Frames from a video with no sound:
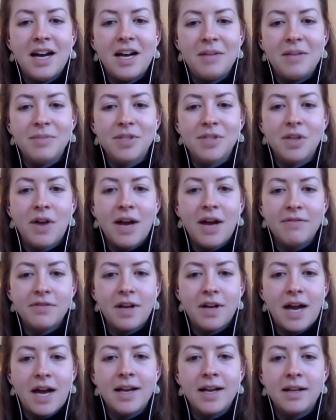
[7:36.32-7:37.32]
So after
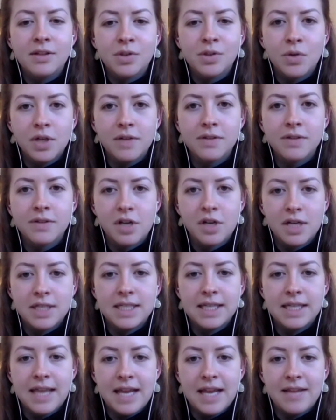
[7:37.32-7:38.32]
I sort of started
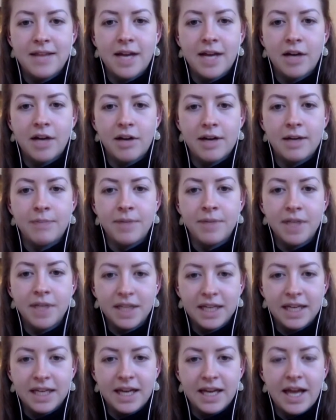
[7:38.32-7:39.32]
to gain that
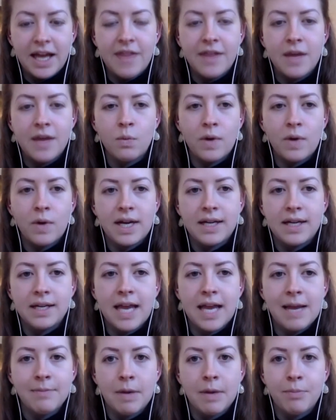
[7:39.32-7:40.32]
credibility, and then when I
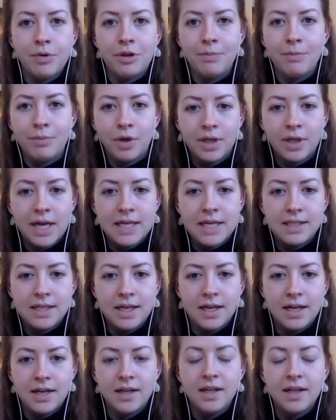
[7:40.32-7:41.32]
came up with a book
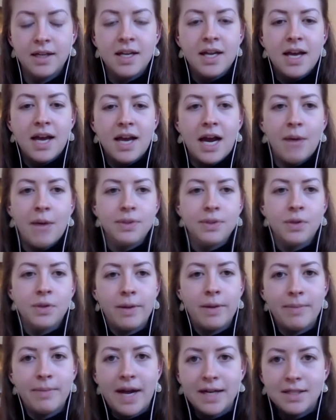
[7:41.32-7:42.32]
idea, I was
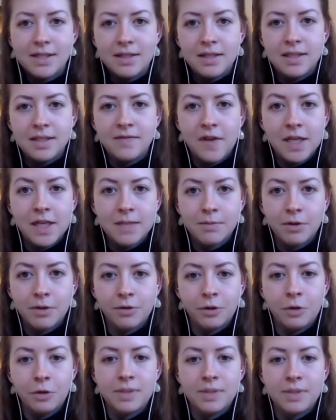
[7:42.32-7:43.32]
going back to these Facebook
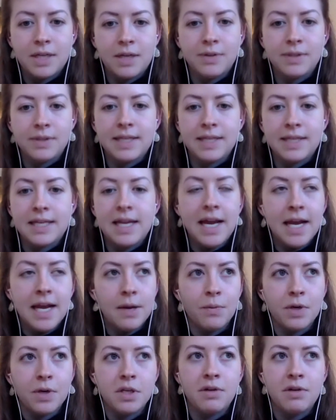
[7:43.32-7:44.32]
groups and I was like, hey,
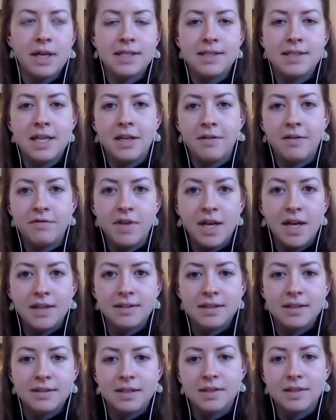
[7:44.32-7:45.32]
what do you guys think of
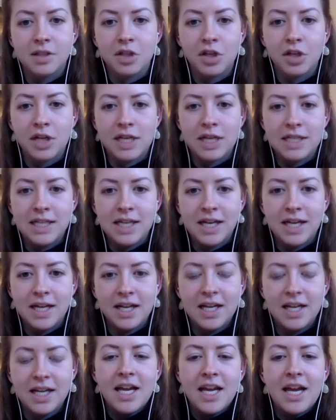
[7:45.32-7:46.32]
this? Is this a good
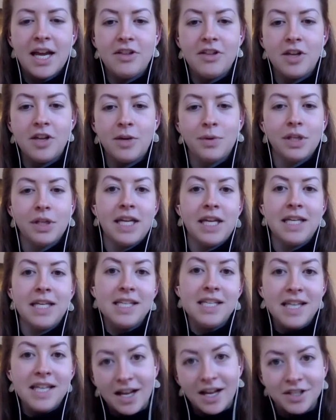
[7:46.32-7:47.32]
idea? And they were like,
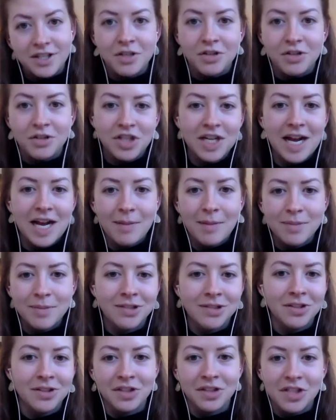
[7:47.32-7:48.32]
yes, you should
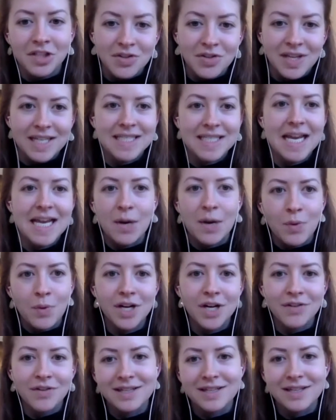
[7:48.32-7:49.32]
absolutely do this. I
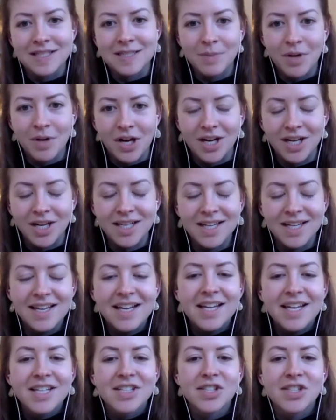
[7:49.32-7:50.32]
want to read this book.
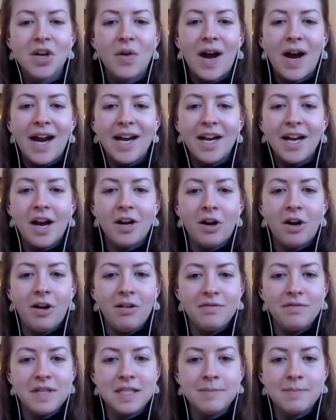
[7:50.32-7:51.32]
So I got
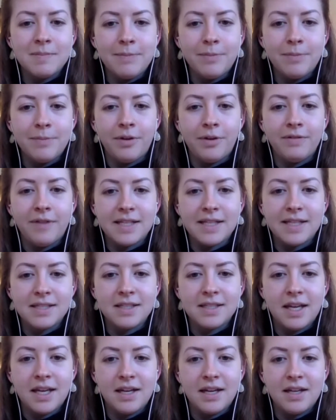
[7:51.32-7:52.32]
all of these people
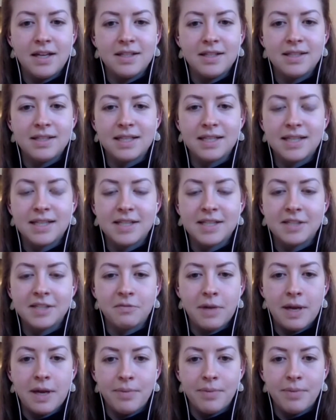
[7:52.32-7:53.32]
invested in the success of
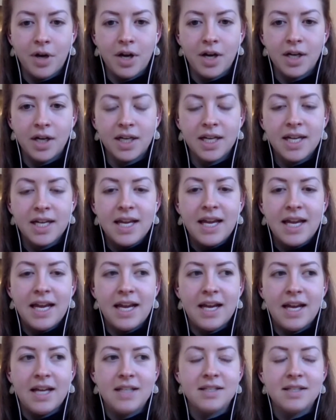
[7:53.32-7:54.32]
my book,
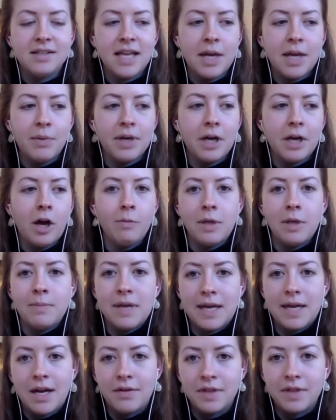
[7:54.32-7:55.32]
and they would help me
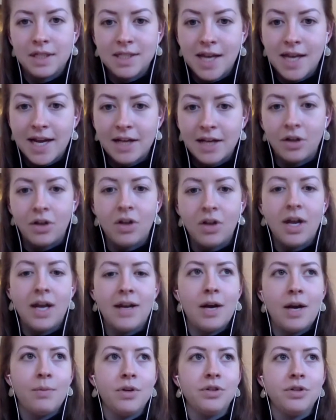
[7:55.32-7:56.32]
pick out the title.
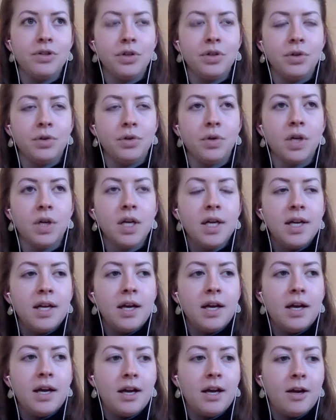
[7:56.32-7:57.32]
And I would do
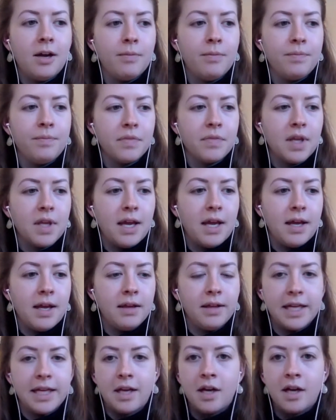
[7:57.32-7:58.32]

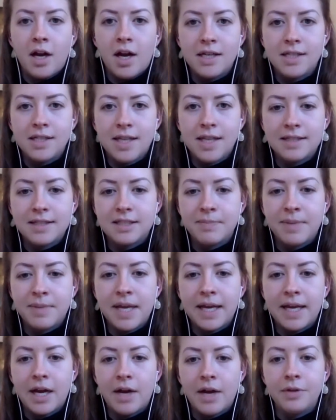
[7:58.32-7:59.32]
a contest to
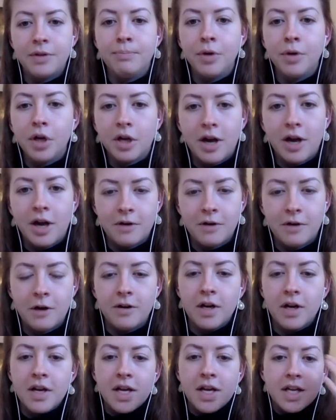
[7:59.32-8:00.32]
pick out the book
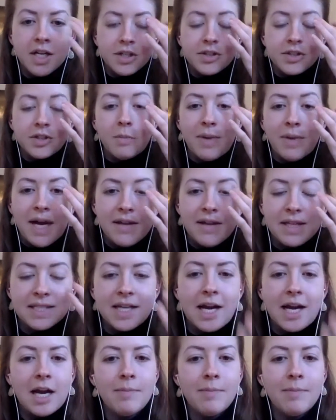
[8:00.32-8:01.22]
cover. So by the time